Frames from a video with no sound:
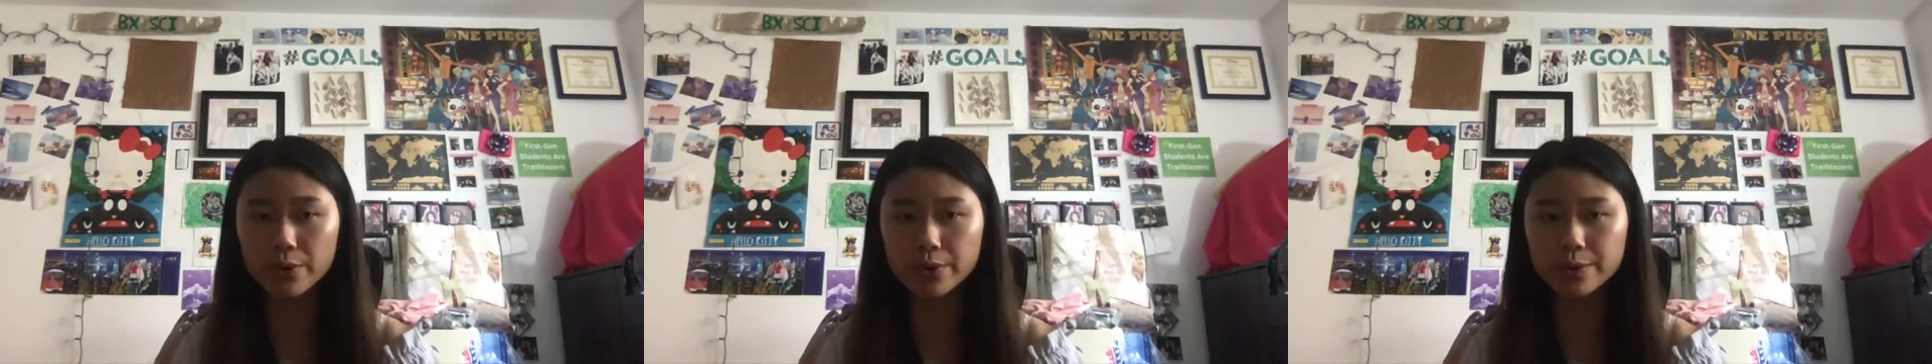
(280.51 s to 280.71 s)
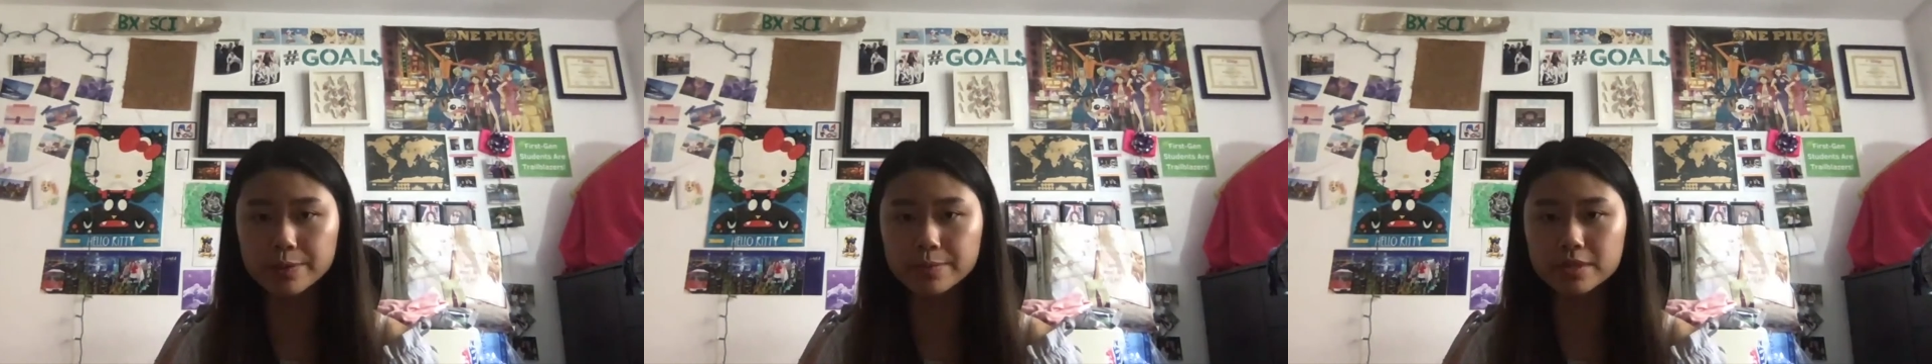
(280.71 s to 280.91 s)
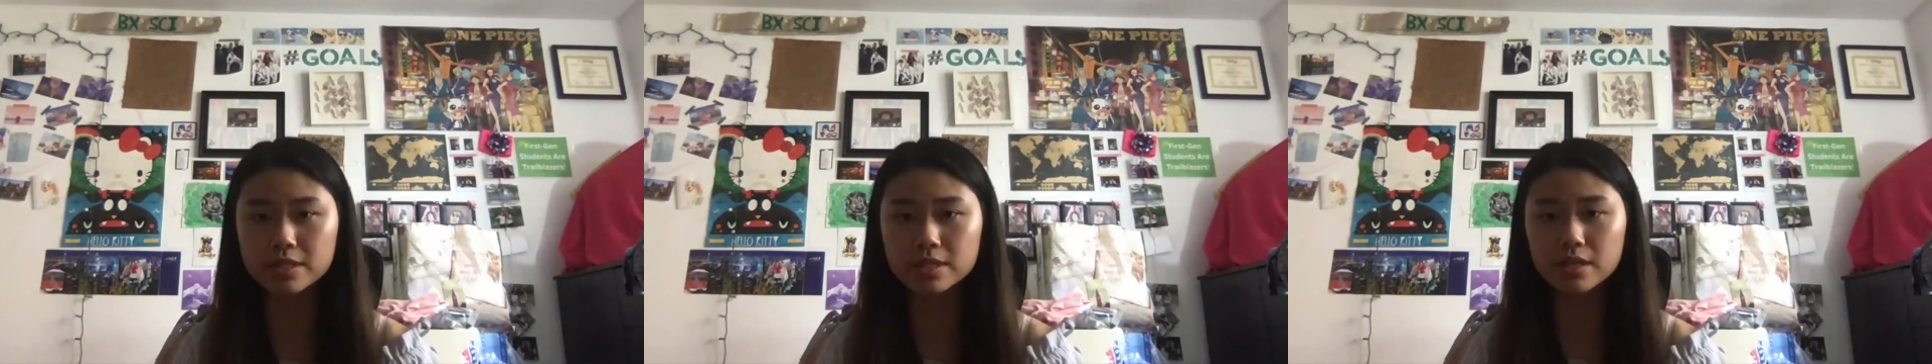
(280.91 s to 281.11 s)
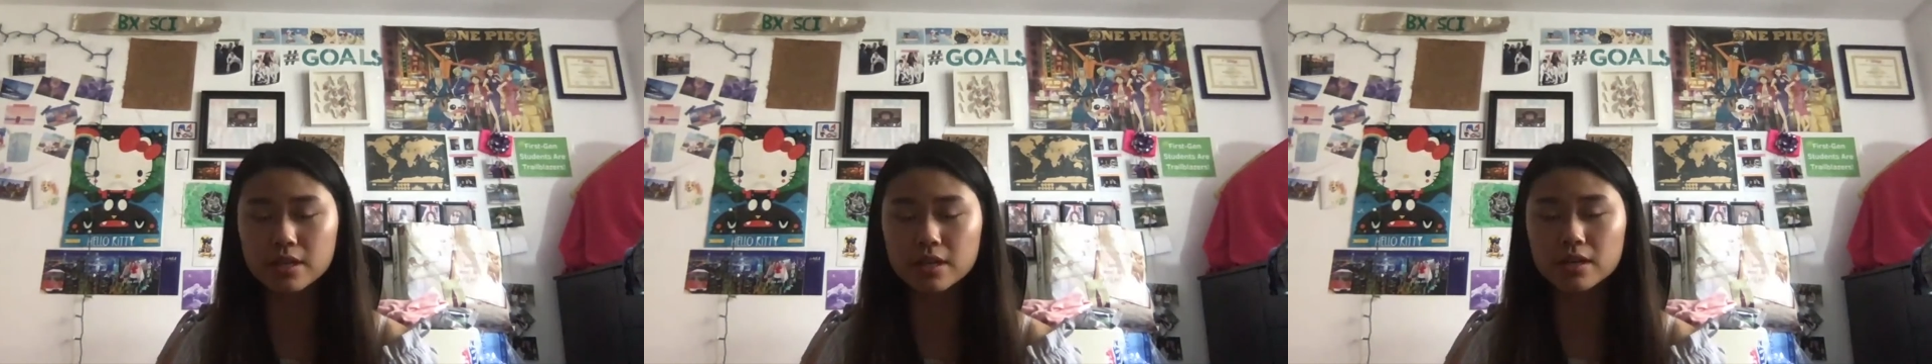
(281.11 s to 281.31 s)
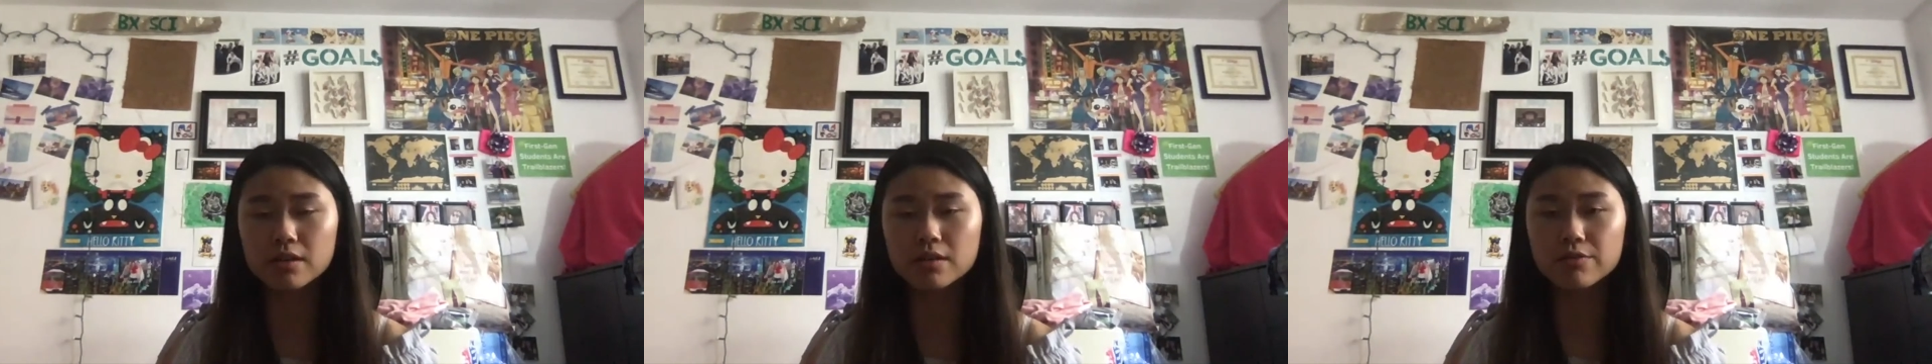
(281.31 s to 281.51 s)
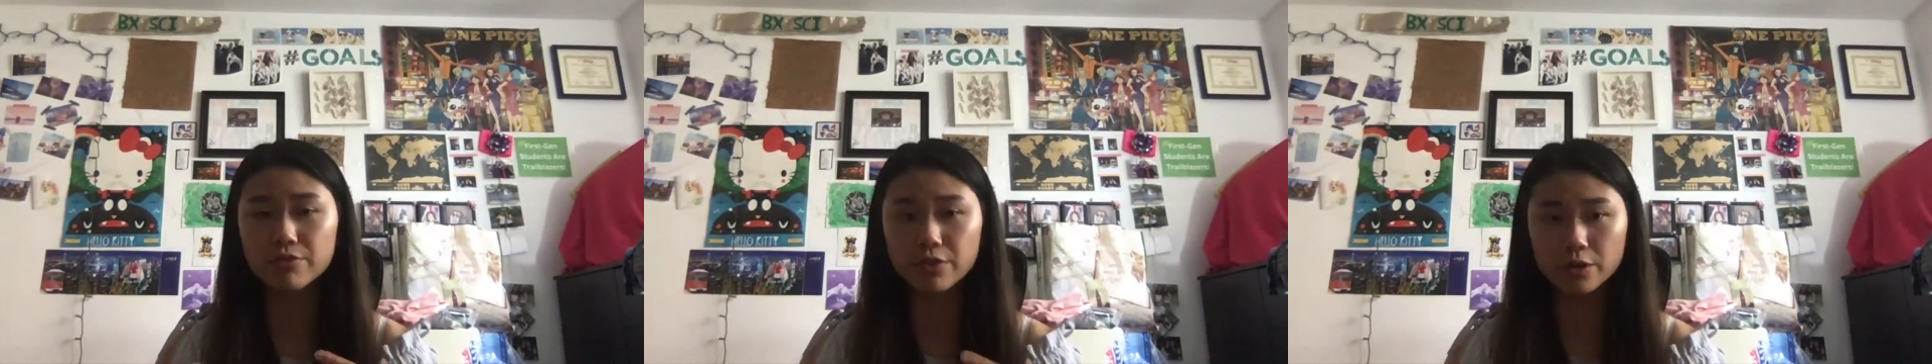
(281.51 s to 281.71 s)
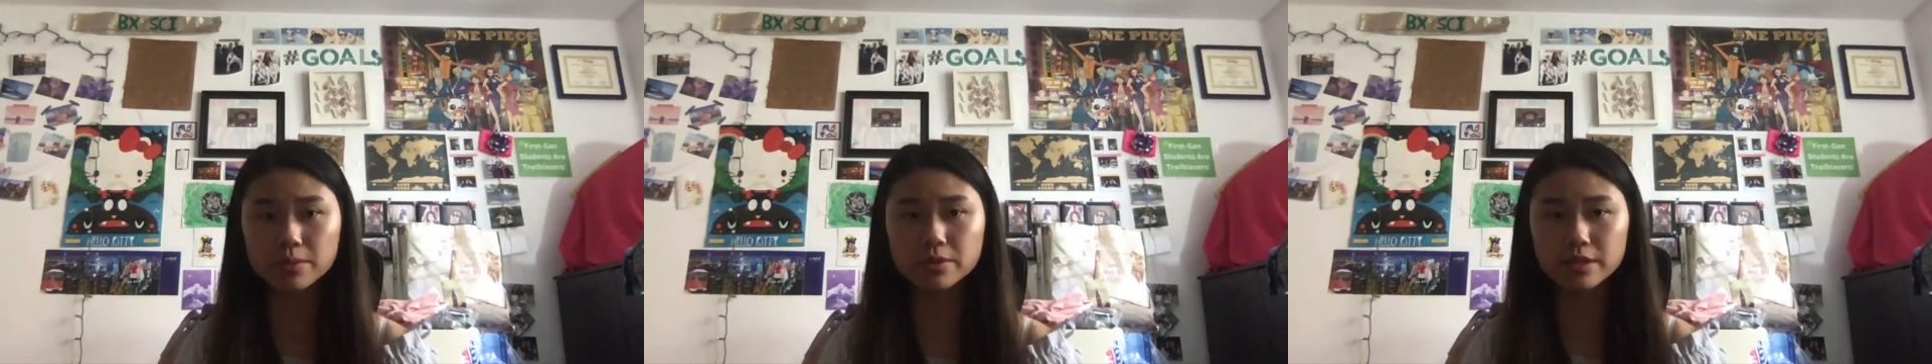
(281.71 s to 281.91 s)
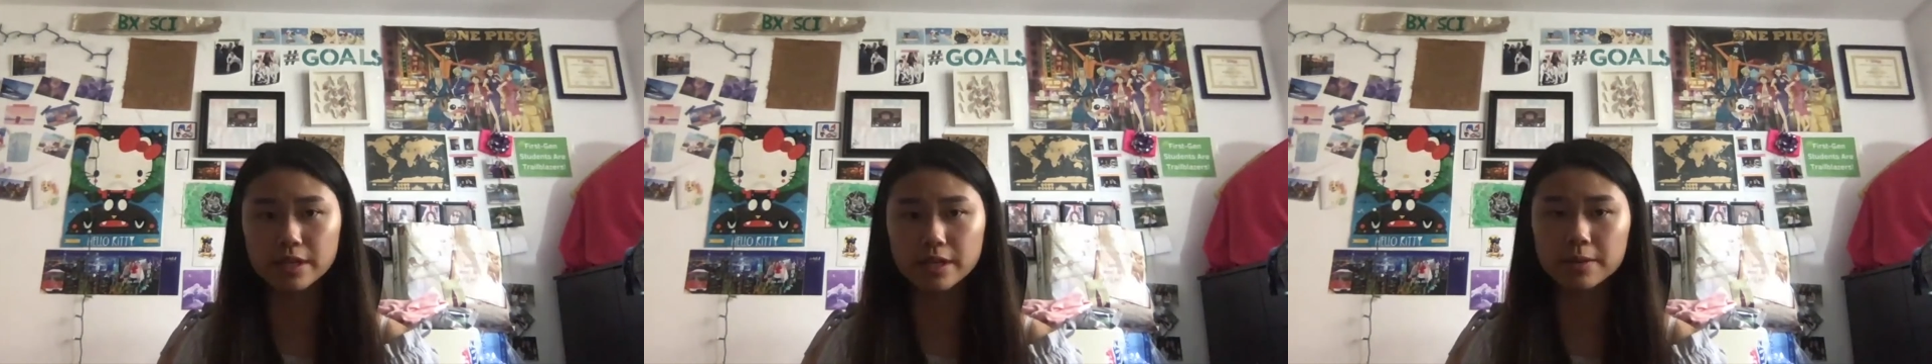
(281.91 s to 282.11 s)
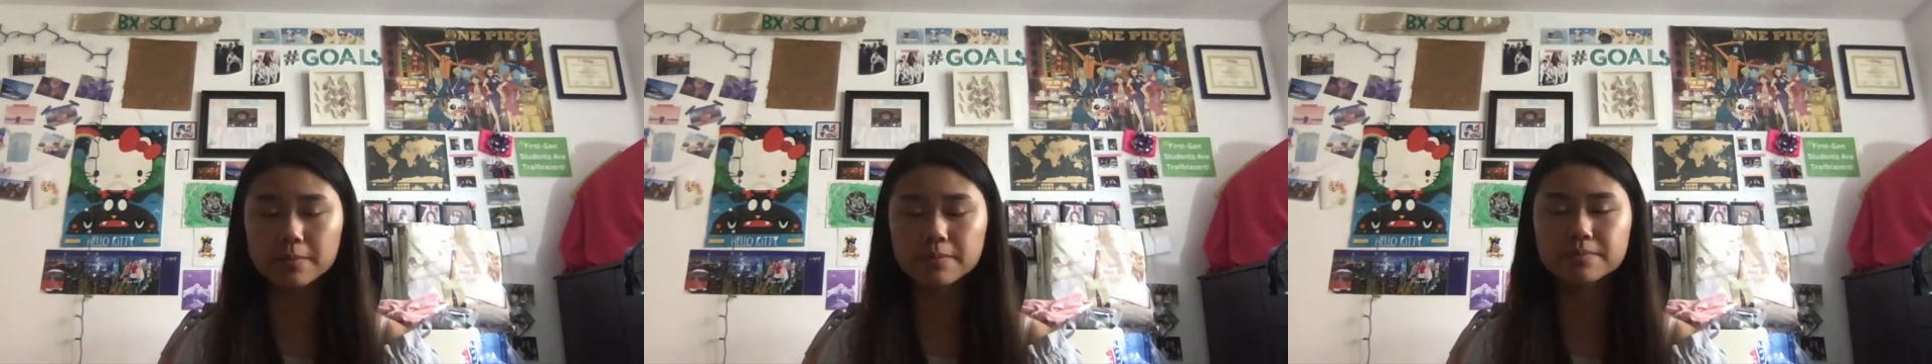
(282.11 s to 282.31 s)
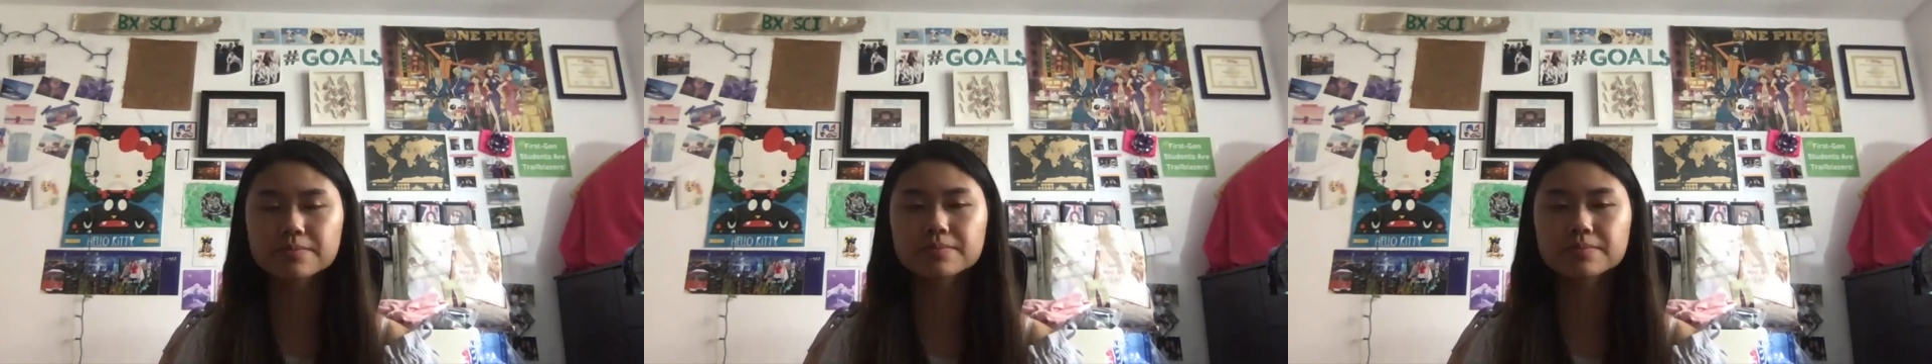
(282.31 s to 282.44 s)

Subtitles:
poems verbally.